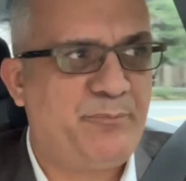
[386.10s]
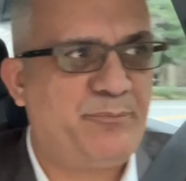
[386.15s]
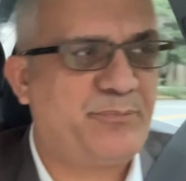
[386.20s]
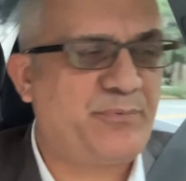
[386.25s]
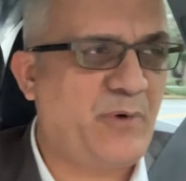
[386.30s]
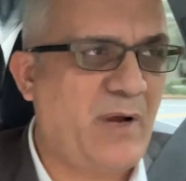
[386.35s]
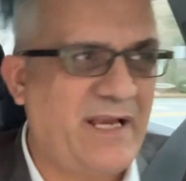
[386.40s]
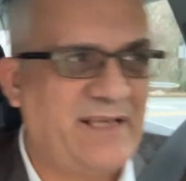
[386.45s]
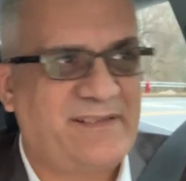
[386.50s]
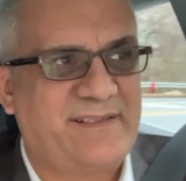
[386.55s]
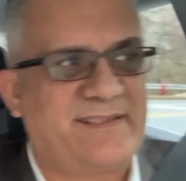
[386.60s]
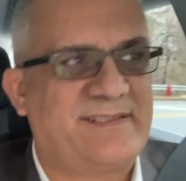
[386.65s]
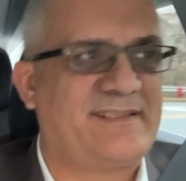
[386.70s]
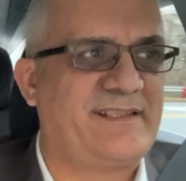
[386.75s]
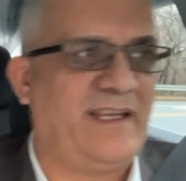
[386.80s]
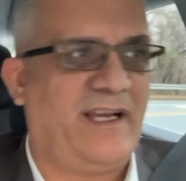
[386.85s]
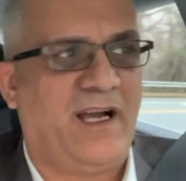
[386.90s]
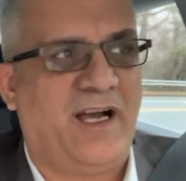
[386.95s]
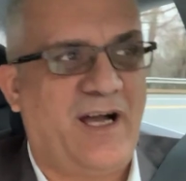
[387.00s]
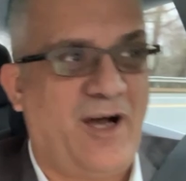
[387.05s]

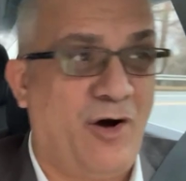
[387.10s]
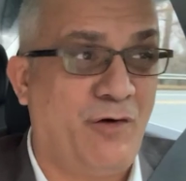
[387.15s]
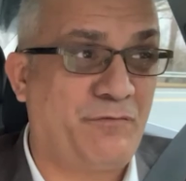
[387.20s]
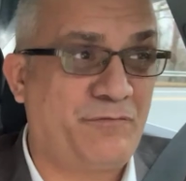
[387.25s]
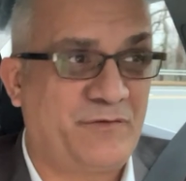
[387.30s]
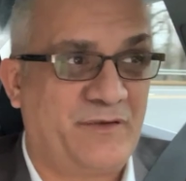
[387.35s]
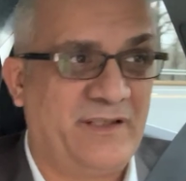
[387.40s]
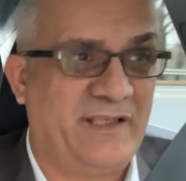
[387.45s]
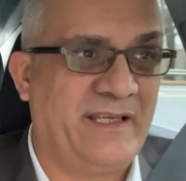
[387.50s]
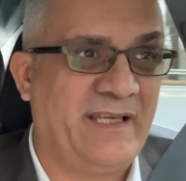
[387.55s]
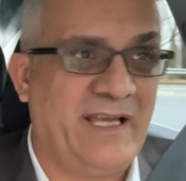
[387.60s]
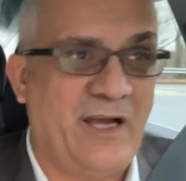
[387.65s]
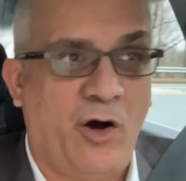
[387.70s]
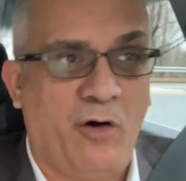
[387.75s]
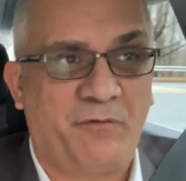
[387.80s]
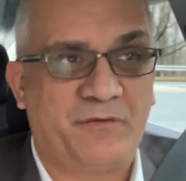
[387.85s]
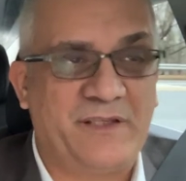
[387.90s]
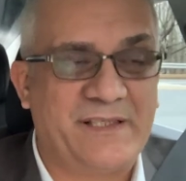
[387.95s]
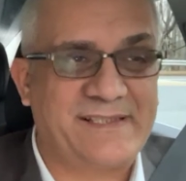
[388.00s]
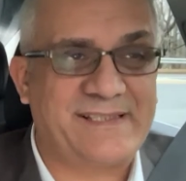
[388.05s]
price of
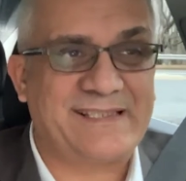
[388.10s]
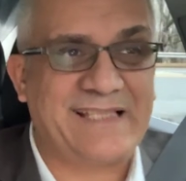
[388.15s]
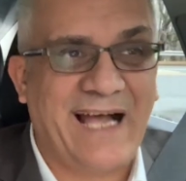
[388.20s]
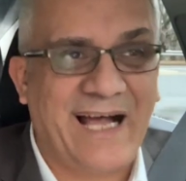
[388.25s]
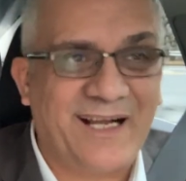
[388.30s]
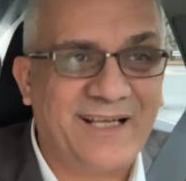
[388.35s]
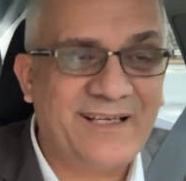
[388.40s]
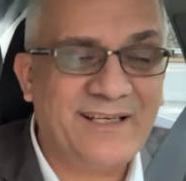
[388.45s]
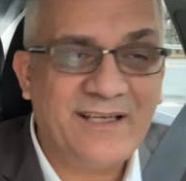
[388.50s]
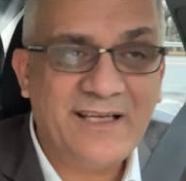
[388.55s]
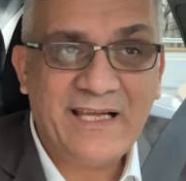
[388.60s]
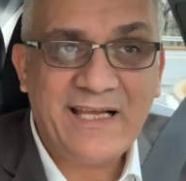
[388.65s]
the stock.